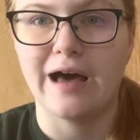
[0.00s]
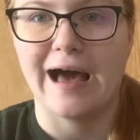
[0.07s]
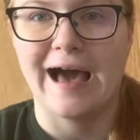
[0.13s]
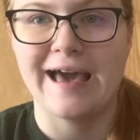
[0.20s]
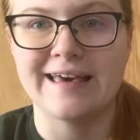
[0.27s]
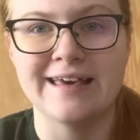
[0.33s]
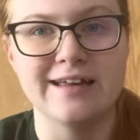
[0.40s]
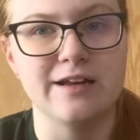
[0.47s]

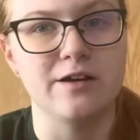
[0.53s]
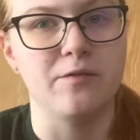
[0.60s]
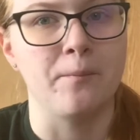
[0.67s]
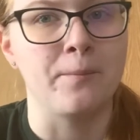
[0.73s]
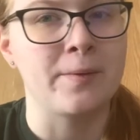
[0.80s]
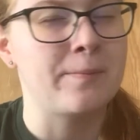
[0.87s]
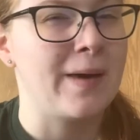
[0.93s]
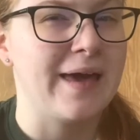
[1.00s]
get
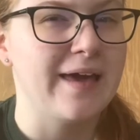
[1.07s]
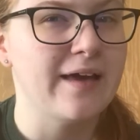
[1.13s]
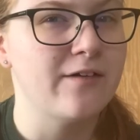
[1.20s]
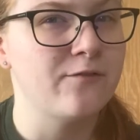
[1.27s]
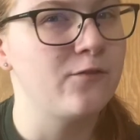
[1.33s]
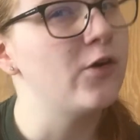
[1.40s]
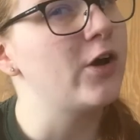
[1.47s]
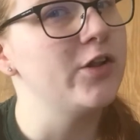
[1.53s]
to bake
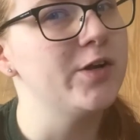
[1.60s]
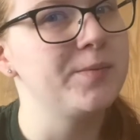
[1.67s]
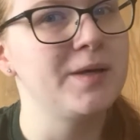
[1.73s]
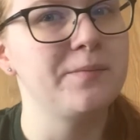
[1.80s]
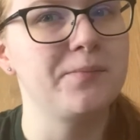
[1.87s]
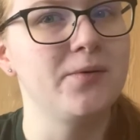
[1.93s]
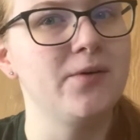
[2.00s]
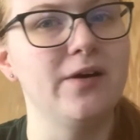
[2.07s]
for other
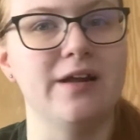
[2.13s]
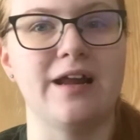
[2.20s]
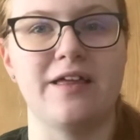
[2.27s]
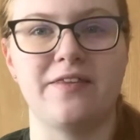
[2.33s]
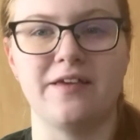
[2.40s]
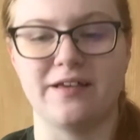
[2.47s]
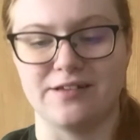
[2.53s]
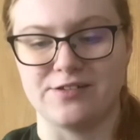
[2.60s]
people, and I
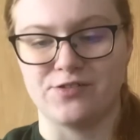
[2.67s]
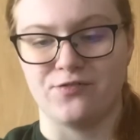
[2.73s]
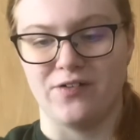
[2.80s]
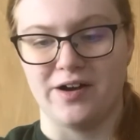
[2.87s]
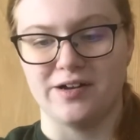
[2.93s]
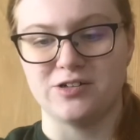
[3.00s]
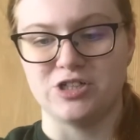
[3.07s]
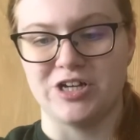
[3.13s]
think it's
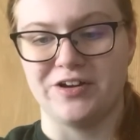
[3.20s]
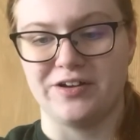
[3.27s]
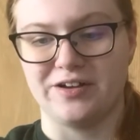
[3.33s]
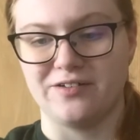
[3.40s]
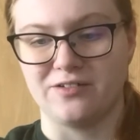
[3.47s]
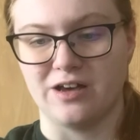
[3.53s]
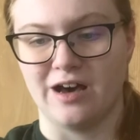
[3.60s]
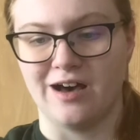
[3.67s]
fun
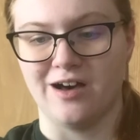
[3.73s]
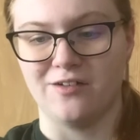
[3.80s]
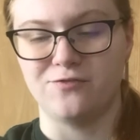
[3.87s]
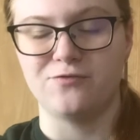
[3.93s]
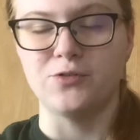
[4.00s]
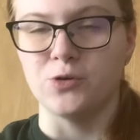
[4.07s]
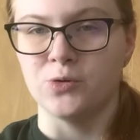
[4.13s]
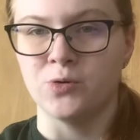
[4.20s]
sharing
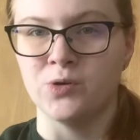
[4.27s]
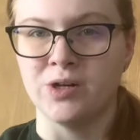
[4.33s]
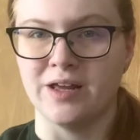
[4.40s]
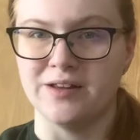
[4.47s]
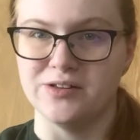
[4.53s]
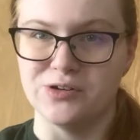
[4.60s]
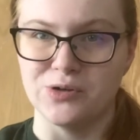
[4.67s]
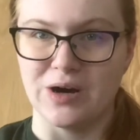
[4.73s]
food
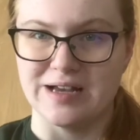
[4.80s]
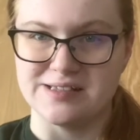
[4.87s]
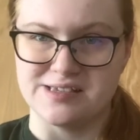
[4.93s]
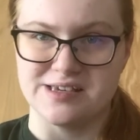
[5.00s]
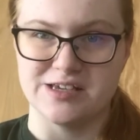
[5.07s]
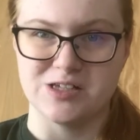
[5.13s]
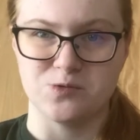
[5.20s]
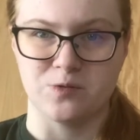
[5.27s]
and new
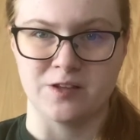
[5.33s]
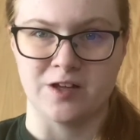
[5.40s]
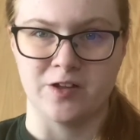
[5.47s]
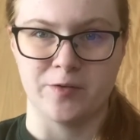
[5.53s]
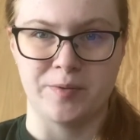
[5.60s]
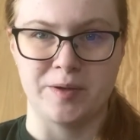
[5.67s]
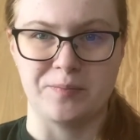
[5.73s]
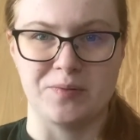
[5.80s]
ideas with
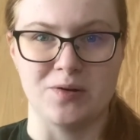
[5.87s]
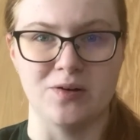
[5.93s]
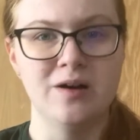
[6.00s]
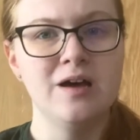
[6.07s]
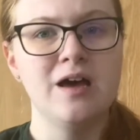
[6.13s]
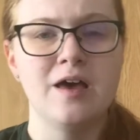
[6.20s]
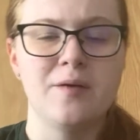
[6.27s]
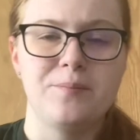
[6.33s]
other people,
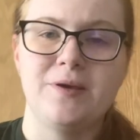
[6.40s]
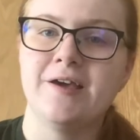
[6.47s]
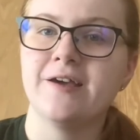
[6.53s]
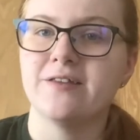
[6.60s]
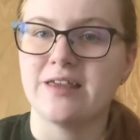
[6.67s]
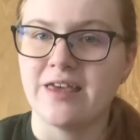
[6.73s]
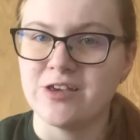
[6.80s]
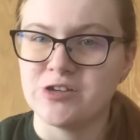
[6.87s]
being
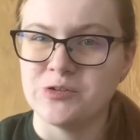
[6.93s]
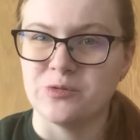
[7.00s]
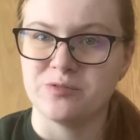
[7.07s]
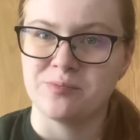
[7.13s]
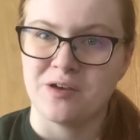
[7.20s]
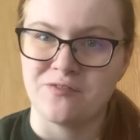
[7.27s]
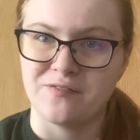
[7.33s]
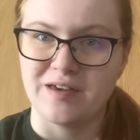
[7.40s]
in the kitchen with
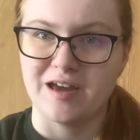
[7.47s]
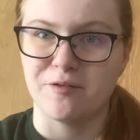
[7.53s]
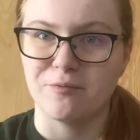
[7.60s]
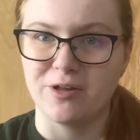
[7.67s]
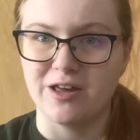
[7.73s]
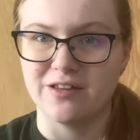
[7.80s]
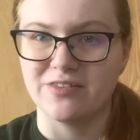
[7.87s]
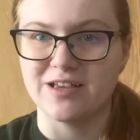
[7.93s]
my
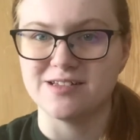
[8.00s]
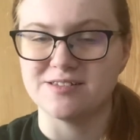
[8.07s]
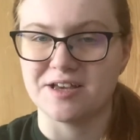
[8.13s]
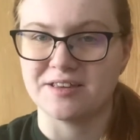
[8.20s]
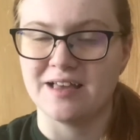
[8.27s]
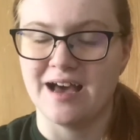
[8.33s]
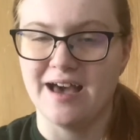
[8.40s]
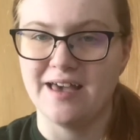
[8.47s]
family and things
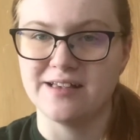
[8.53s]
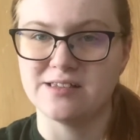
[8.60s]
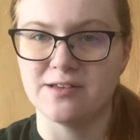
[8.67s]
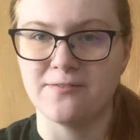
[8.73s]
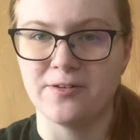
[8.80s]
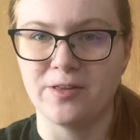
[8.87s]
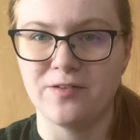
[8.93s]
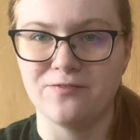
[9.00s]
like that. It's a
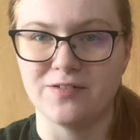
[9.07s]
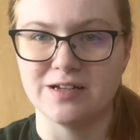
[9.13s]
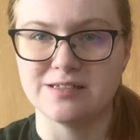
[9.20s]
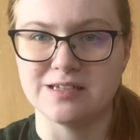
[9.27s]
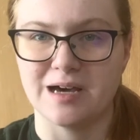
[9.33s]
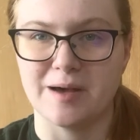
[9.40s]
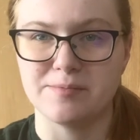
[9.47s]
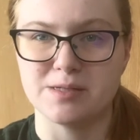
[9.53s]
really fun
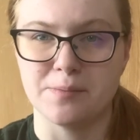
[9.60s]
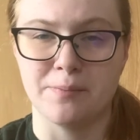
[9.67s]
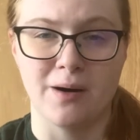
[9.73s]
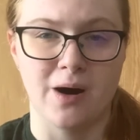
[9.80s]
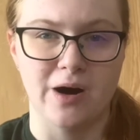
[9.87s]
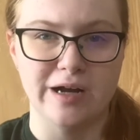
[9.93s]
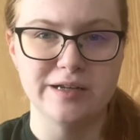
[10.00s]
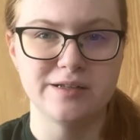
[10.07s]
time to
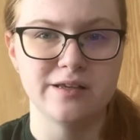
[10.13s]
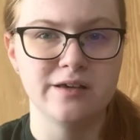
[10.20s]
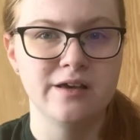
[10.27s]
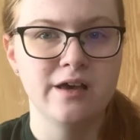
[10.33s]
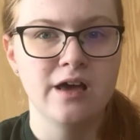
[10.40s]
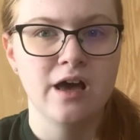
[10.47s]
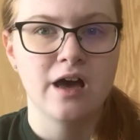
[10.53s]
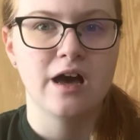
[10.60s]
bond
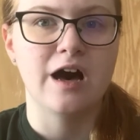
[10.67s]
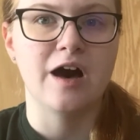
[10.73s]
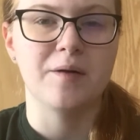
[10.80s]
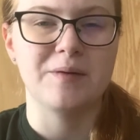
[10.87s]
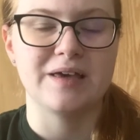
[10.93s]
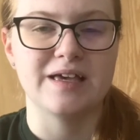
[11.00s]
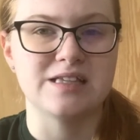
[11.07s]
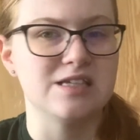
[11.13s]

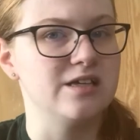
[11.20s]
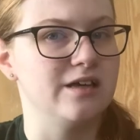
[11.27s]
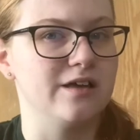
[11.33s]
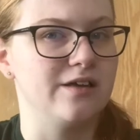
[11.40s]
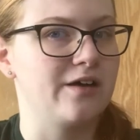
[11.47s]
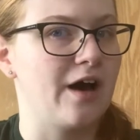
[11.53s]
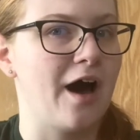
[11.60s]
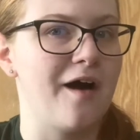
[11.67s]
and get
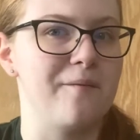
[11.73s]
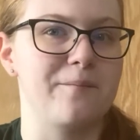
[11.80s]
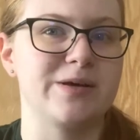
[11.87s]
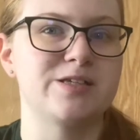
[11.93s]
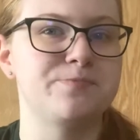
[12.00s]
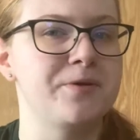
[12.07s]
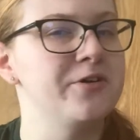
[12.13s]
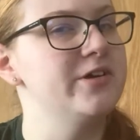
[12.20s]
to
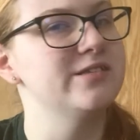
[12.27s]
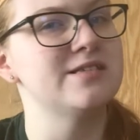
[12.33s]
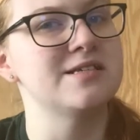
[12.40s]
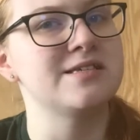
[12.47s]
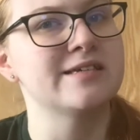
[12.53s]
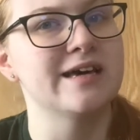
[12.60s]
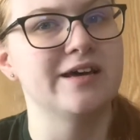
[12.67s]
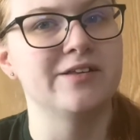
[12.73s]
experience it
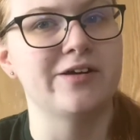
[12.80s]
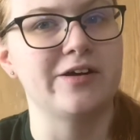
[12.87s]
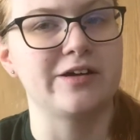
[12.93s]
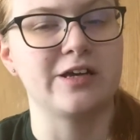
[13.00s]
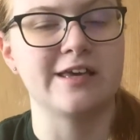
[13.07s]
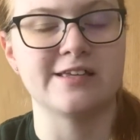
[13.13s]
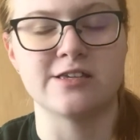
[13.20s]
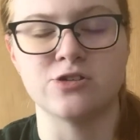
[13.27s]
together
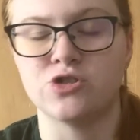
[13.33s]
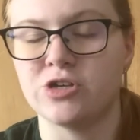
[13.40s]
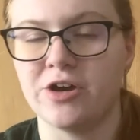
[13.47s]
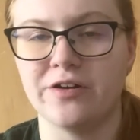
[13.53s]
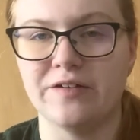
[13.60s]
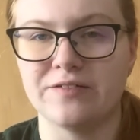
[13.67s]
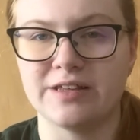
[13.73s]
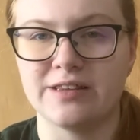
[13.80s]
and get to
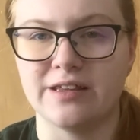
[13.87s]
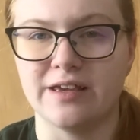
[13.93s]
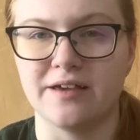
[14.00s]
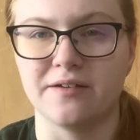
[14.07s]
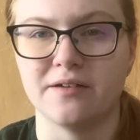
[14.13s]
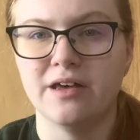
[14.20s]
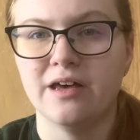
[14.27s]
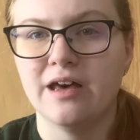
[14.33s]
share
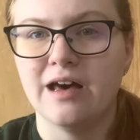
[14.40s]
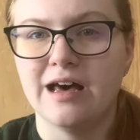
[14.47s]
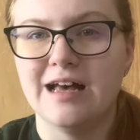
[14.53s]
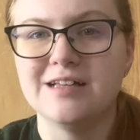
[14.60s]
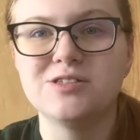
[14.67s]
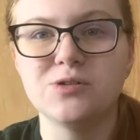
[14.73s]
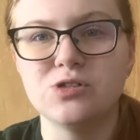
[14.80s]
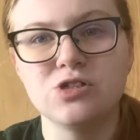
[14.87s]
everything.
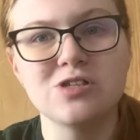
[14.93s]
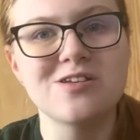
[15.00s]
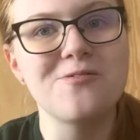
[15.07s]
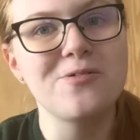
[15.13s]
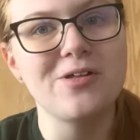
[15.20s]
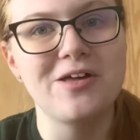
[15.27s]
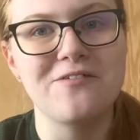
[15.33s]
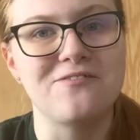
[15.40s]
And so it's just a
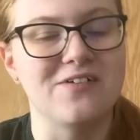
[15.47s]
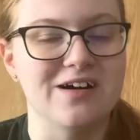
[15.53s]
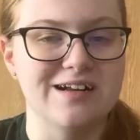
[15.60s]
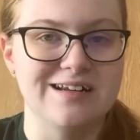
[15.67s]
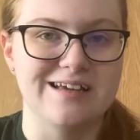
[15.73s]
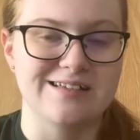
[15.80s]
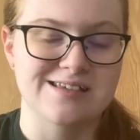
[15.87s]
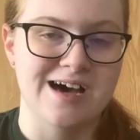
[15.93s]
really
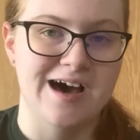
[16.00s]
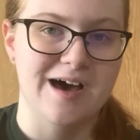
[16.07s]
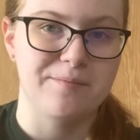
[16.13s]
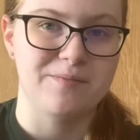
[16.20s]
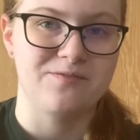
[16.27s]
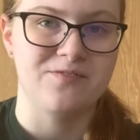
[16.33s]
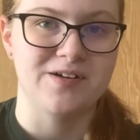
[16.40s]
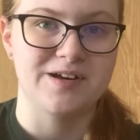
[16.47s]
fun time
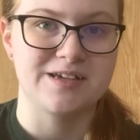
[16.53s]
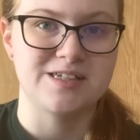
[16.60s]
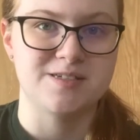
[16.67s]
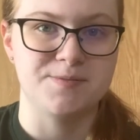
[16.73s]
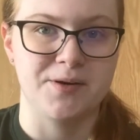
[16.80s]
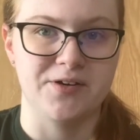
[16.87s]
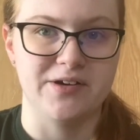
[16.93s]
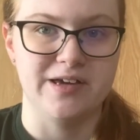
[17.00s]
and fun
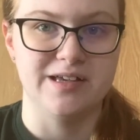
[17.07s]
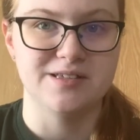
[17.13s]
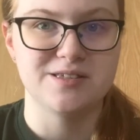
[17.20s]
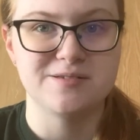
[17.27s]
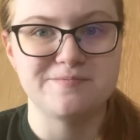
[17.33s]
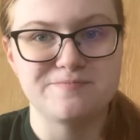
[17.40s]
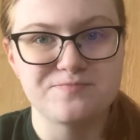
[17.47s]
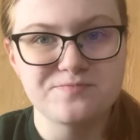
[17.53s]

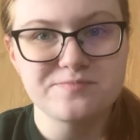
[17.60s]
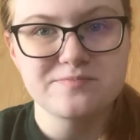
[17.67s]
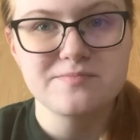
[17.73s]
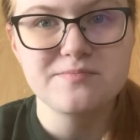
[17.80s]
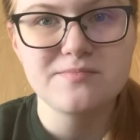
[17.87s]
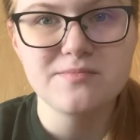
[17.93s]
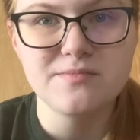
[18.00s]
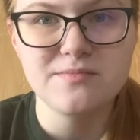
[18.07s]
experience.
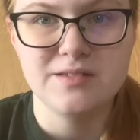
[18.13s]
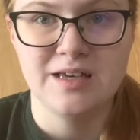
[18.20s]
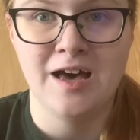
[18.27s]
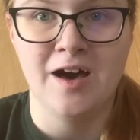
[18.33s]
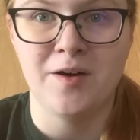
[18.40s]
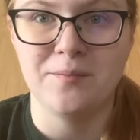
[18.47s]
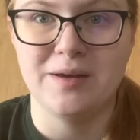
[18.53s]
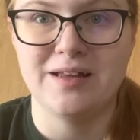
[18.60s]

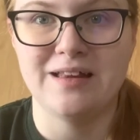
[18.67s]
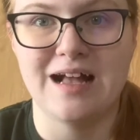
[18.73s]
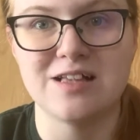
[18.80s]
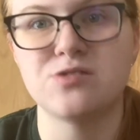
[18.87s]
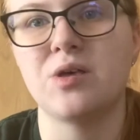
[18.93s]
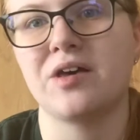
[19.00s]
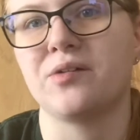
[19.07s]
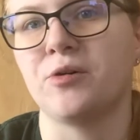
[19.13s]
And
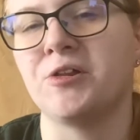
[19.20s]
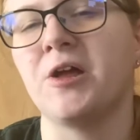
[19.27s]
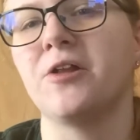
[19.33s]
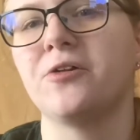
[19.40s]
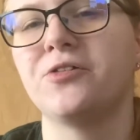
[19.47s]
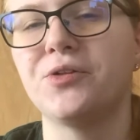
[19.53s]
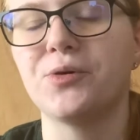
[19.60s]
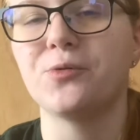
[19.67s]
that's like
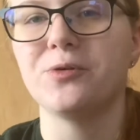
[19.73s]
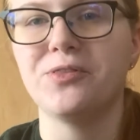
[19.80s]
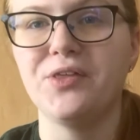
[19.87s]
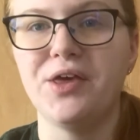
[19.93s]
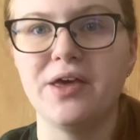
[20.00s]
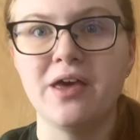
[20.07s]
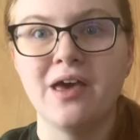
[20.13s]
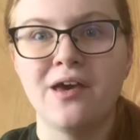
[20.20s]
another thing with
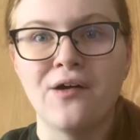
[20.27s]
it.